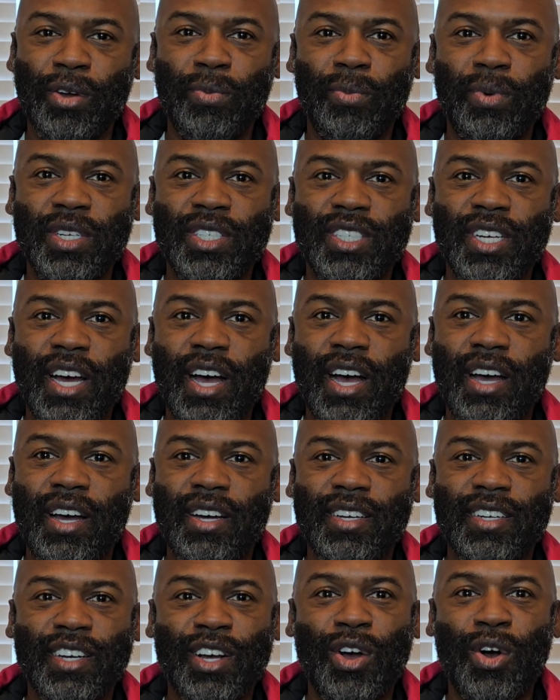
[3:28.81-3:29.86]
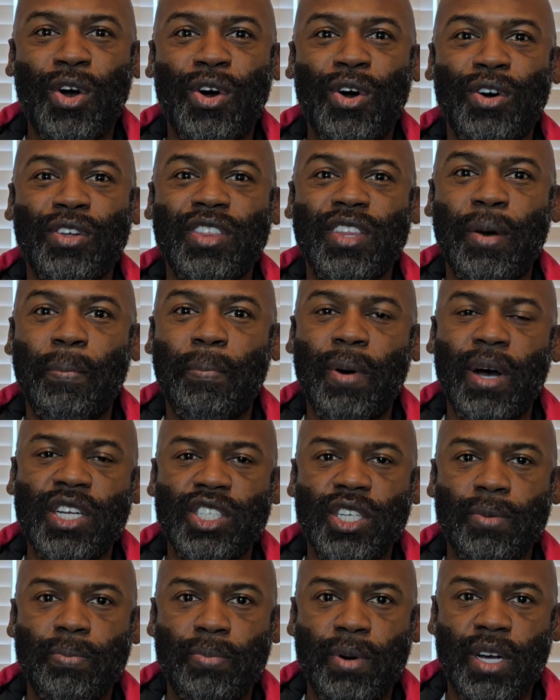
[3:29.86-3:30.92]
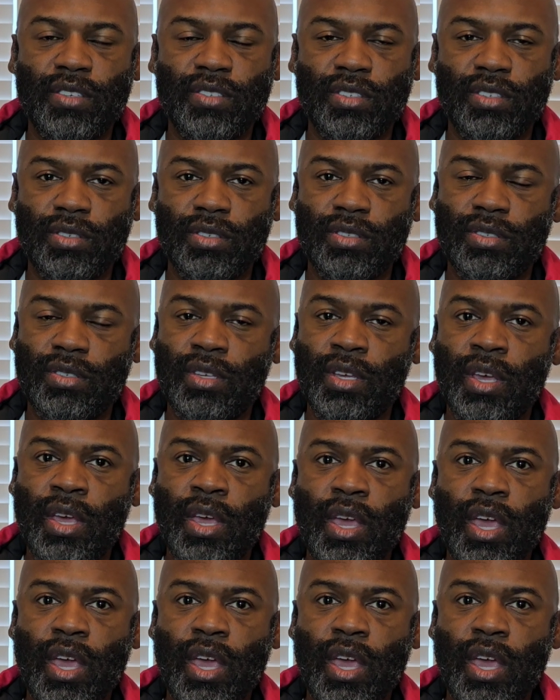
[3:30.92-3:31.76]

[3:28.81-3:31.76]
which I call the budget busters.